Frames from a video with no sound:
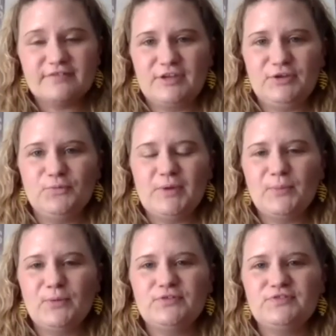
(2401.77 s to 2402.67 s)
your
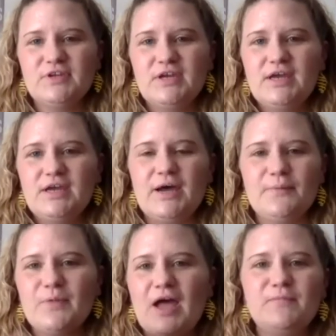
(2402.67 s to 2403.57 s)
members.
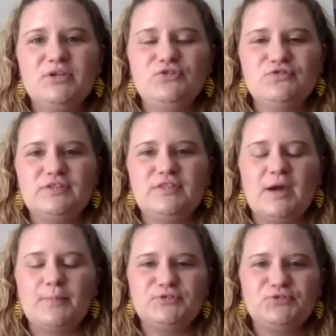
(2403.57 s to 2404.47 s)
I've been using the
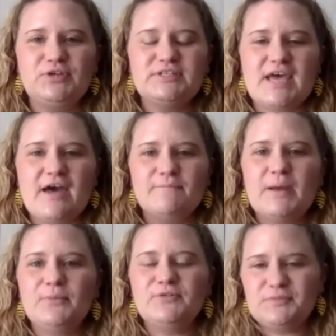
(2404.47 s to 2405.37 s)
opportunity to have
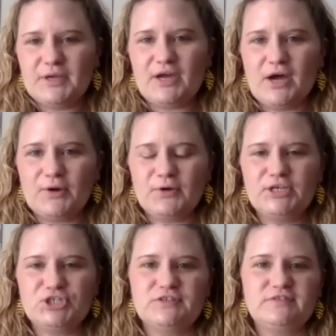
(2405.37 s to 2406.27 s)
members in my
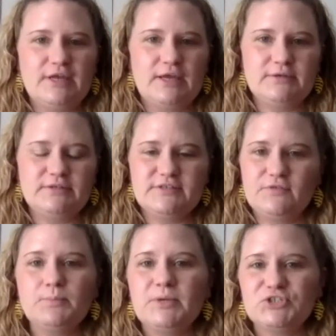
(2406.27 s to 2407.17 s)
congregation send
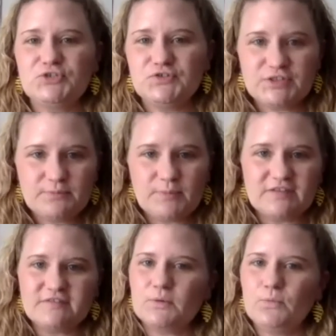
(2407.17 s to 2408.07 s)
different pictures in
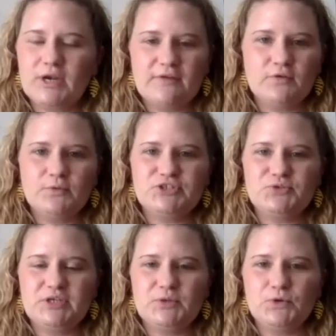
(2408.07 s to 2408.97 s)
based on whatever we're
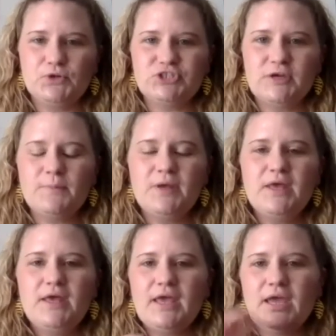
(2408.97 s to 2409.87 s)
doing in worship,
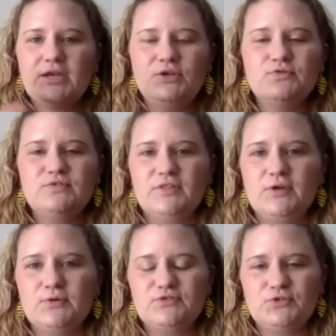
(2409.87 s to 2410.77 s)
and using
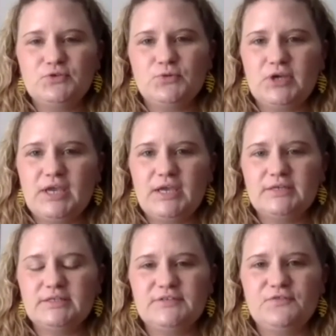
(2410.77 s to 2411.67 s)
those to create
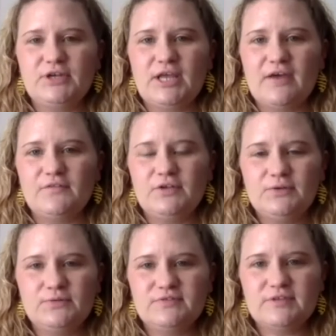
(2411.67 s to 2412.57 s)
different
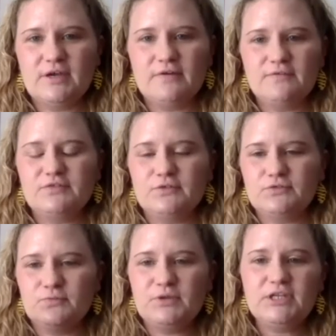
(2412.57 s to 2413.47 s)
avenues of social
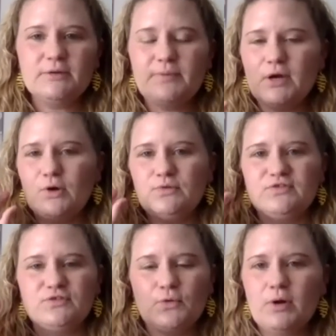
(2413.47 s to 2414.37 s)
media posts
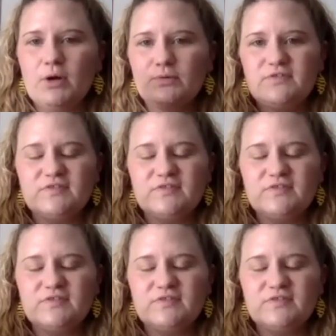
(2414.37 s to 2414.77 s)
or quotes,